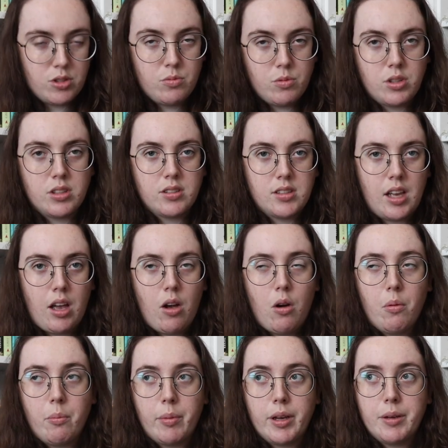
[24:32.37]
we're going to stay
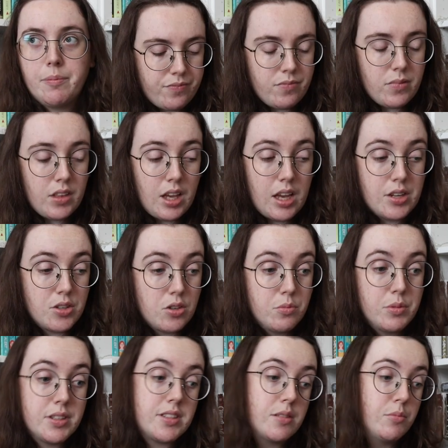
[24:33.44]
home, but I do
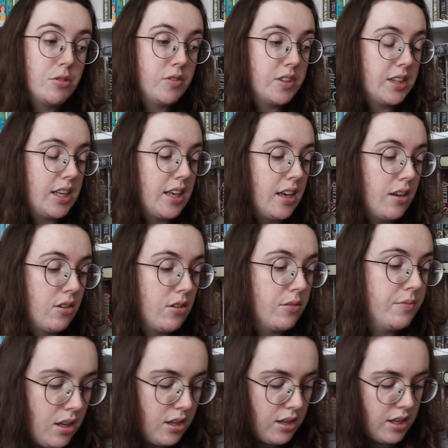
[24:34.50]
miss the movie theater.
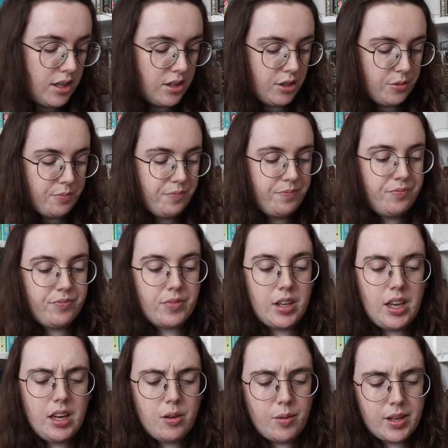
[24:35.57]
I do.
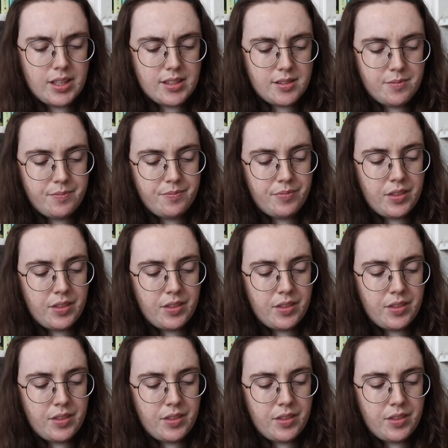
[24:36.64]
Anyways,